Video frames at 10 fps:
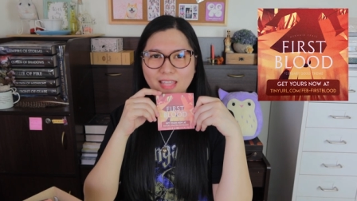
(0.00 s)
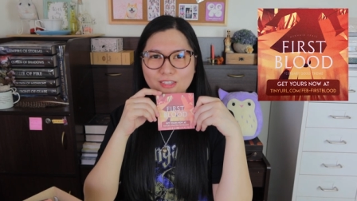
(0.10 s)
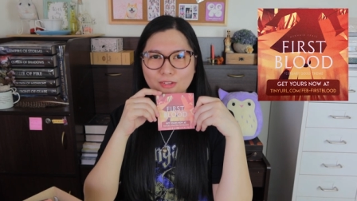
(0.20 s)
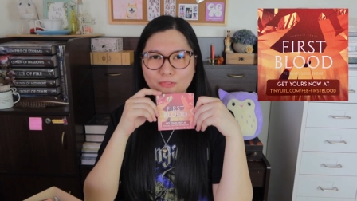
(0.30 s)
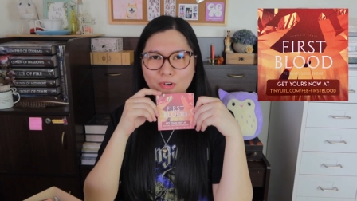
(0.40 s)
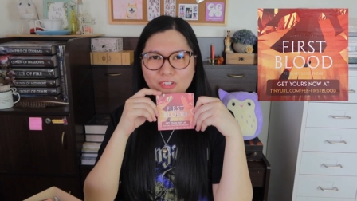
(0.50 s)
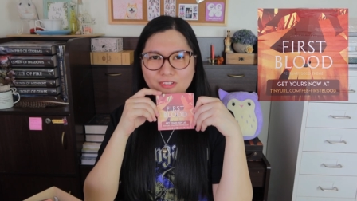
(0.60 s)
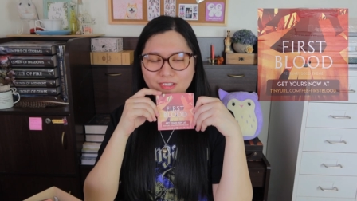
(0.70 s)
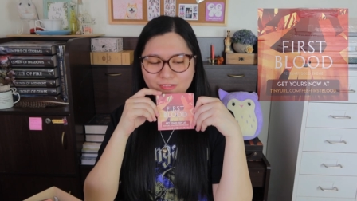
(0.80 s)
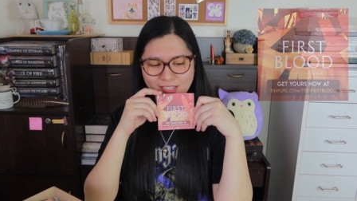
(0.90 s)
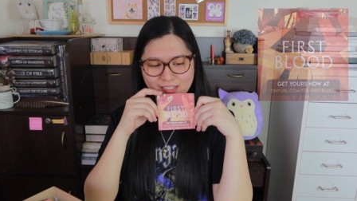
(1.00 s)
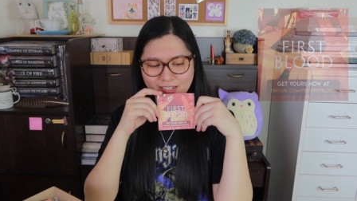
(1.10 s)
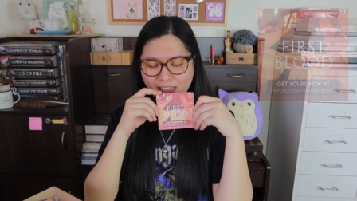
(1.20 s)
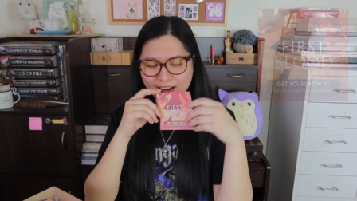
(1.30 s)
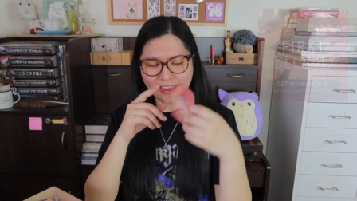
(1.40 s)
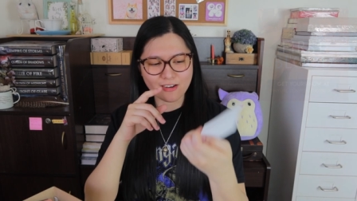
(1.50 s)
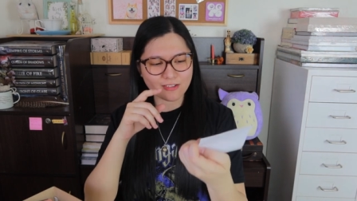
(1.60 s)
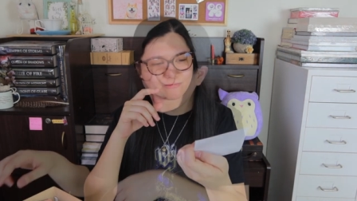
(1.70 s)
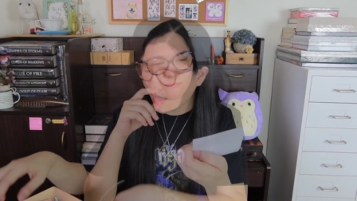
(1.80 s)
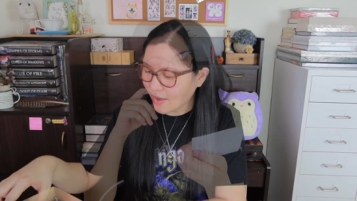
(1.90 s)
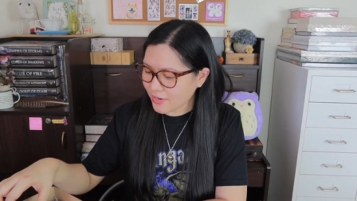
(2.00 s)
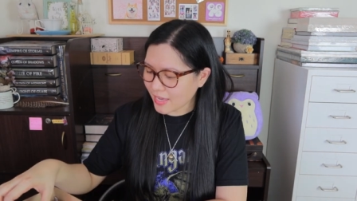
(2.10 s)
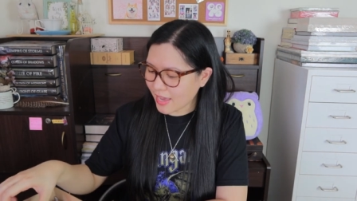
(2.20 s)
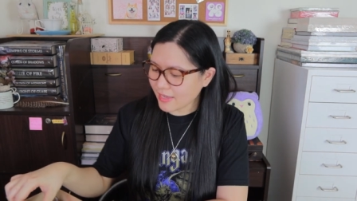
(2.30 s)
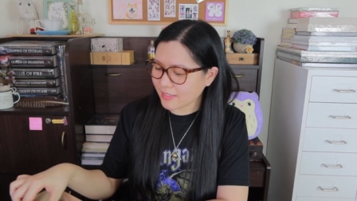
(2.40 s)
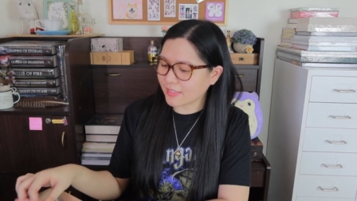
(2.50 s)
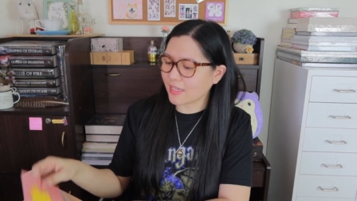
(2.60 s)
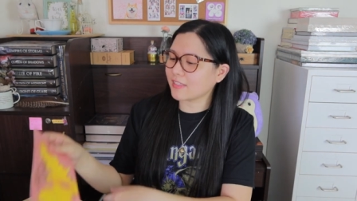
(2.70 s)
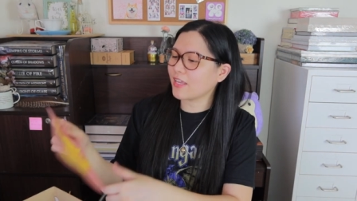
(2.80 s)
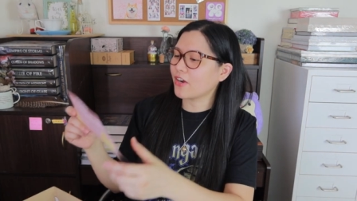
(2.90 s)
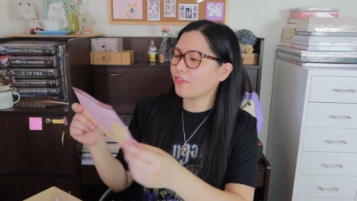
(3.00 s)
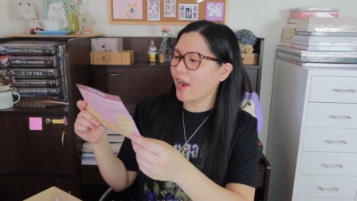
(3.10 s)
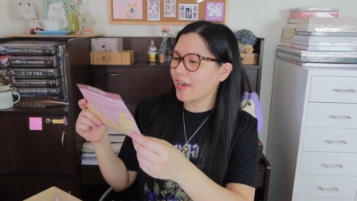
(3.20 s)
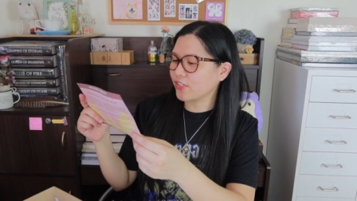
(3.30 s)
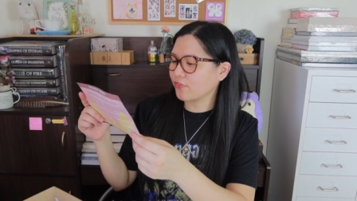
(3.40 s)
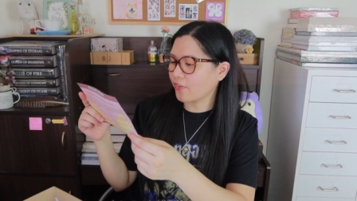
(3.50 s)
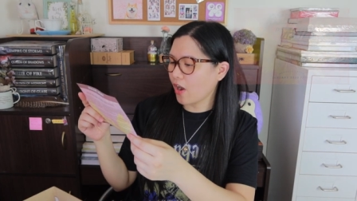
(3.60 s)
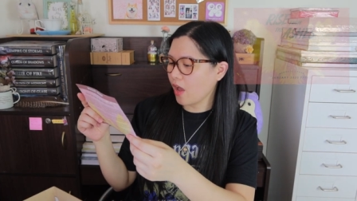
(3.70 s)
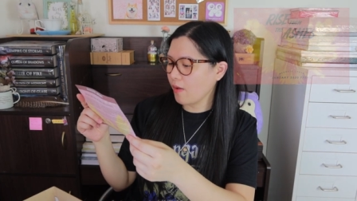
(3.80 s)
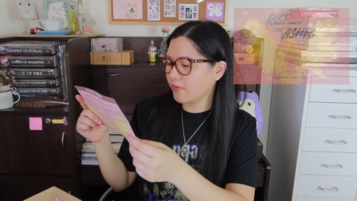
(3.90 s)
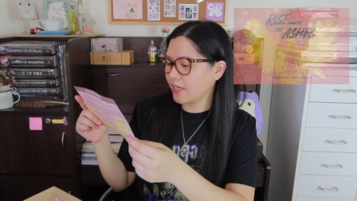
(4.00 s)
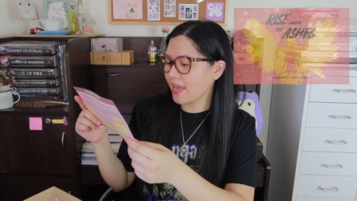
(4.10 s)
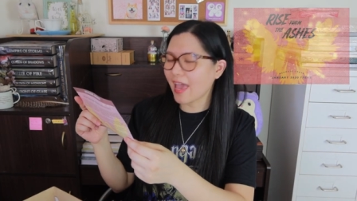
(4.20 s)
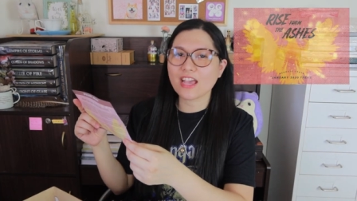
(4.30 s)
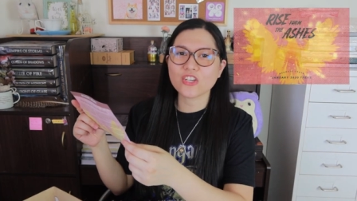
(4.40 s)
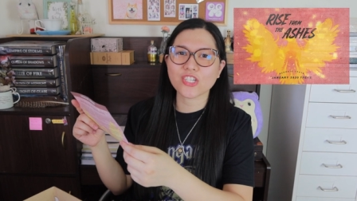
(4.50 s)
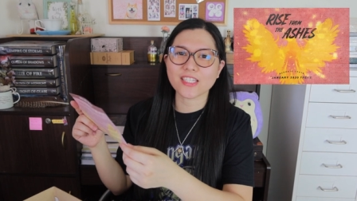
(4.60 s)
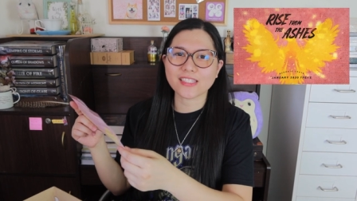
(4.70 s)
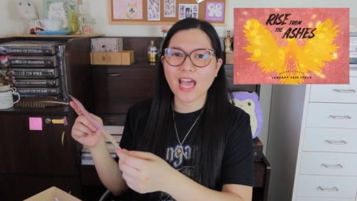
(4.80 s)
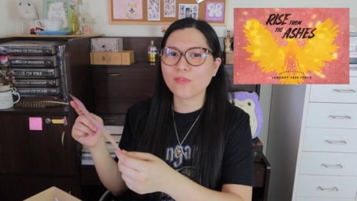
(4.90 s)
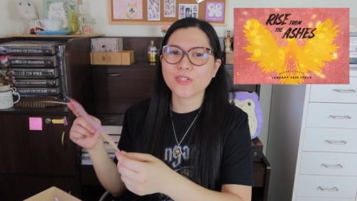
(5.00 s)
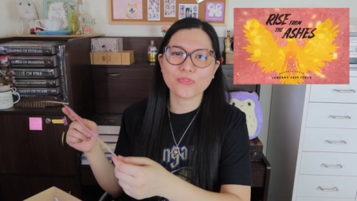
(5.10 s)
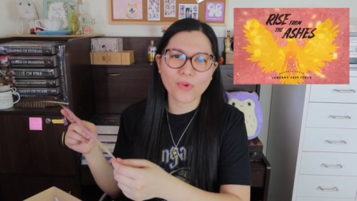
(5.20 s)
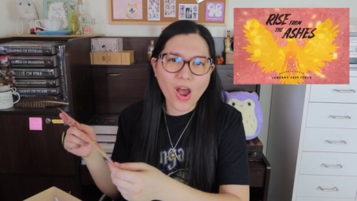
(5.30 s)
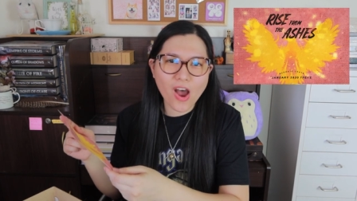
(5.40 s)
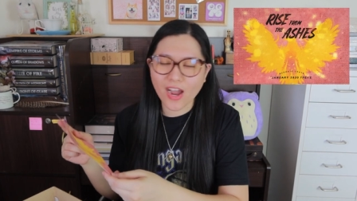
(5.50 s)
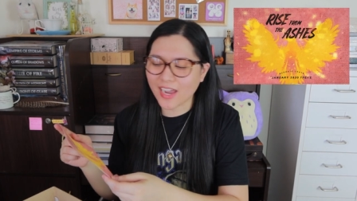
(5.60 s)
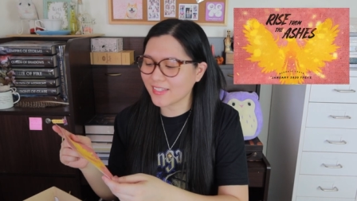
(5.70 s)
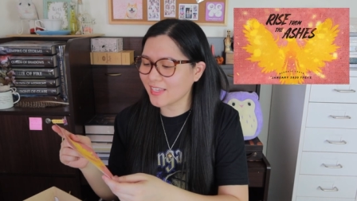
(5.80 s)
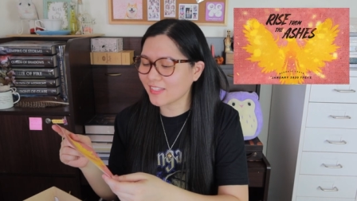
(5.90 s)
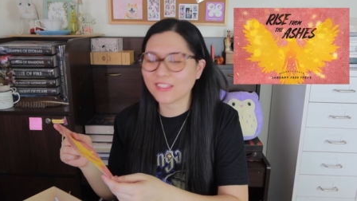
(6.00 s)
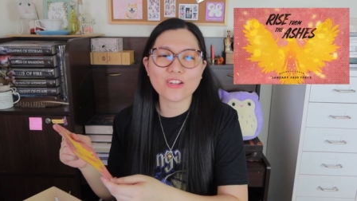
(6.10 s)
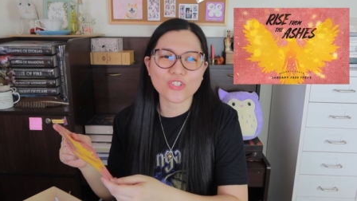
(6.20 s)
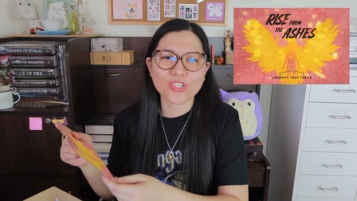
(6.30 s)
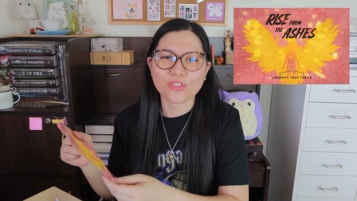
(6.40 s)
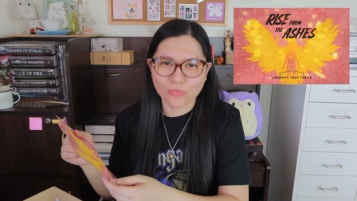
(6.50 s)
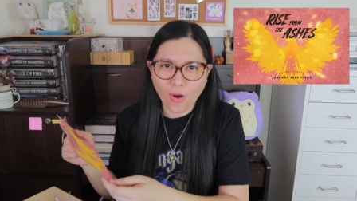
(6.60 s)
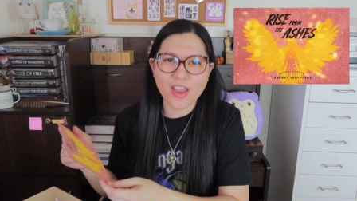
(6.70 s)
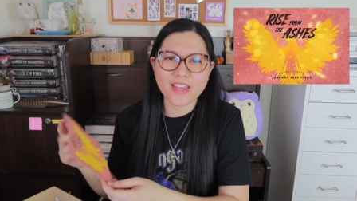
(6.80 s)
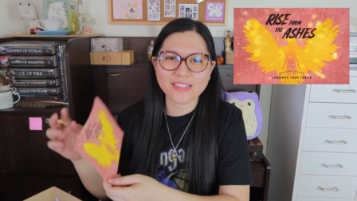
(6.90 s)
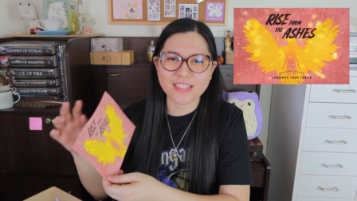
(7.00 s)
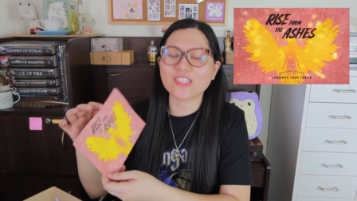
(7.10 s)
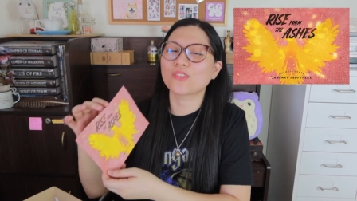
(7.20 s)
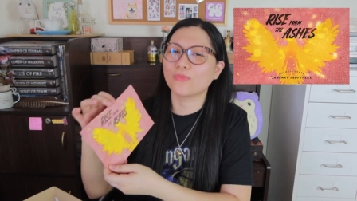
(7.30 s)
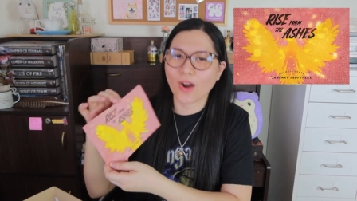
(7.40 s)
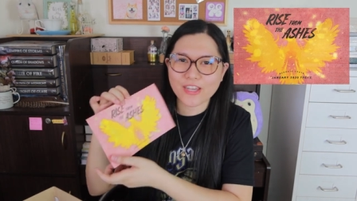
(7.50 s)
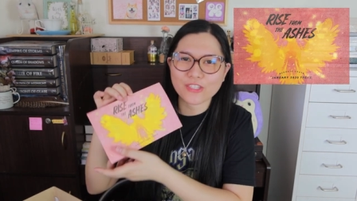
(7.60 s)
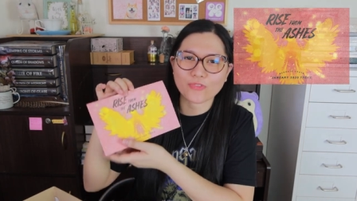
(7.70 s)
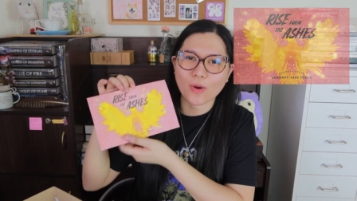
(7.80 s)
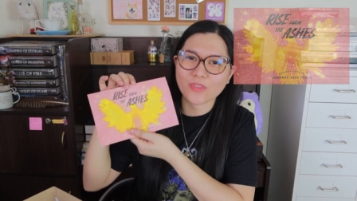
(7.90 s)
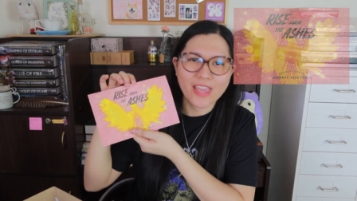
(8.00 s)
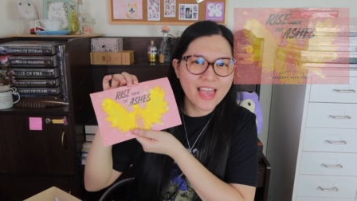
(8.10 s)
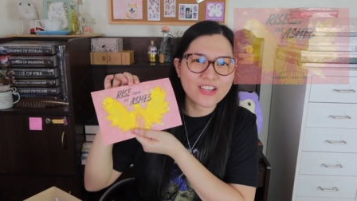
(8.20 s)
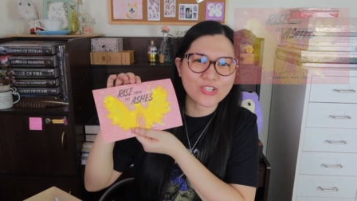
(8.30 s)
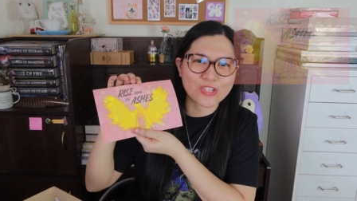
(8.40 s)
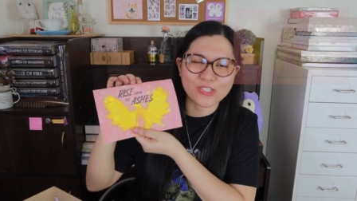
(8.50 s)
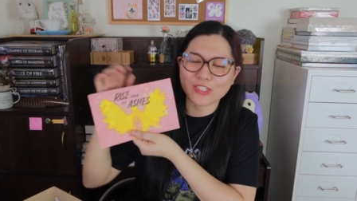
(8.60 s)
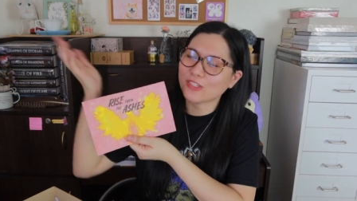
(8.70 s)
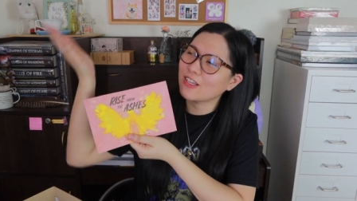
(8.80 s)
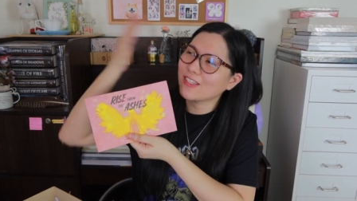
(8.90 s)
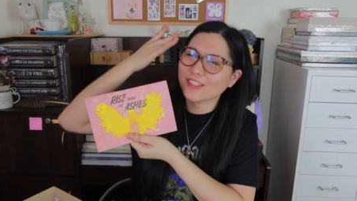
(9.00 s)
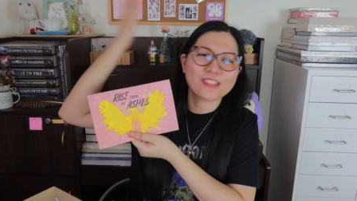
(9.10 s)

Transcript: That's a first. That's an ad here. Okay, it says here rice from the ashes. I was wrong. I, it's not just rice, it's rice from the ashes.